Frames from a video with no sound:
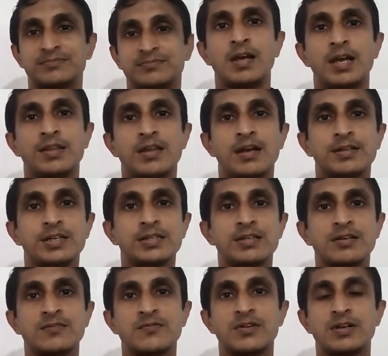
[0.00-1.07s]
And the other
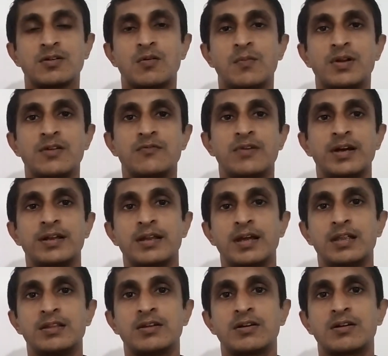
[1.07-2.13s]
thing we commonly find
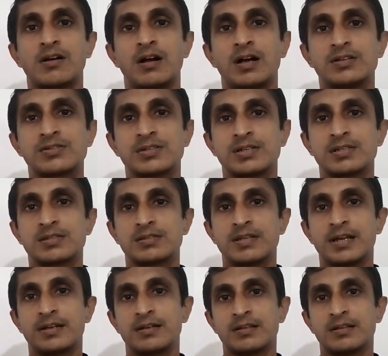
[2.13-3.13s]
in the answers that